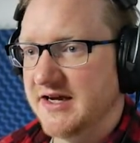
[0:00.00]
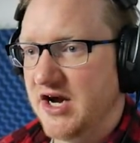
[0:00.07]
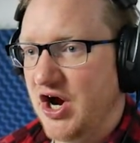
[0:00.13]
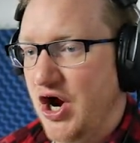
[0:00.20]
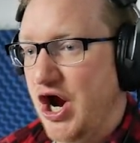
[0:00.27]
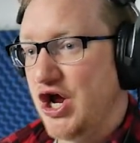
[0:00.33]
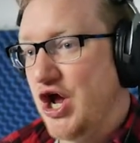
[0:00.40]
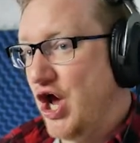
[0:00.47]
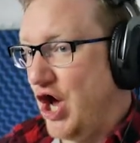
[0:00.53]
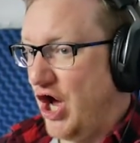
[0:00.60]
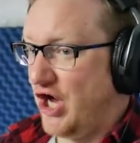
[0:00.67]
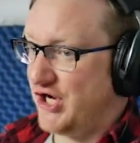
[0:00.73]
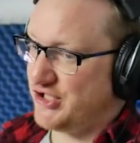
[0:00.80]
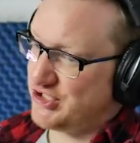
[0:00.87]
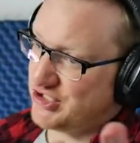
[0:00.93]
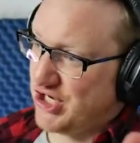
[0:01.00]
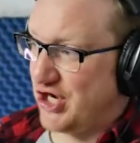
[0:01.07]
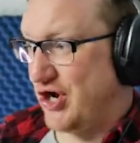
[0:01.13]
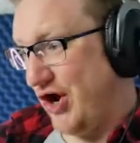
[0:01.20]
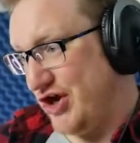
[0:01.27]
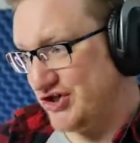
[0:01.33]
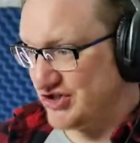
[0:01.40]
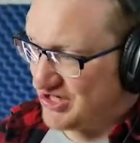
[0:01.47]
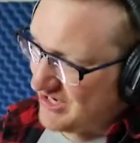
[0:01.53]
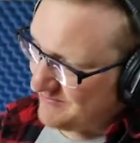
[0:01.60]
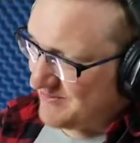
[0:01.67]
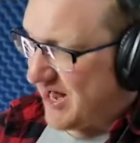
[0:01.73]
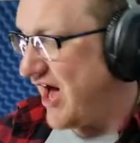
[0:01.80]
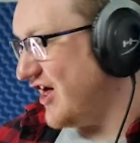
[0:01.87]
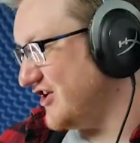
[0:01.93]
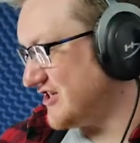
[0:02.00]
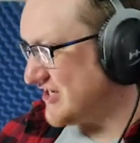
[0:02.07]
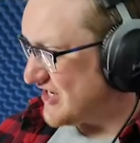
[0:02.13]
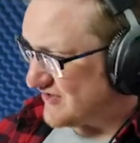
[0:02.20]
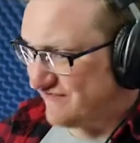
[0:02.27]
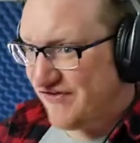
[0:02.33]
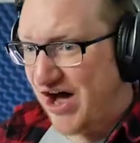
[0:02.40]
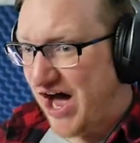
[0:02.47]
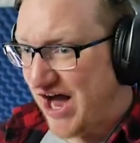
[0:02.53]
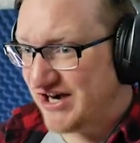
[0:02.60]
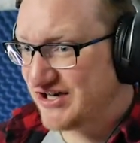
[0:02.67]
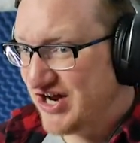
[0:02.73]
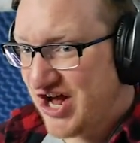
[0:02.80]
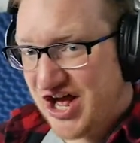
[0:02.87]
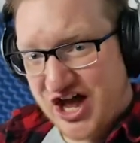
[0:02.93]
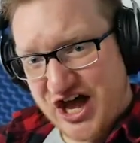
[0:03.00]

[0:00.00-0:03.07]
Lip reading: All right, I'm just gonna go to sleep now. This is fine.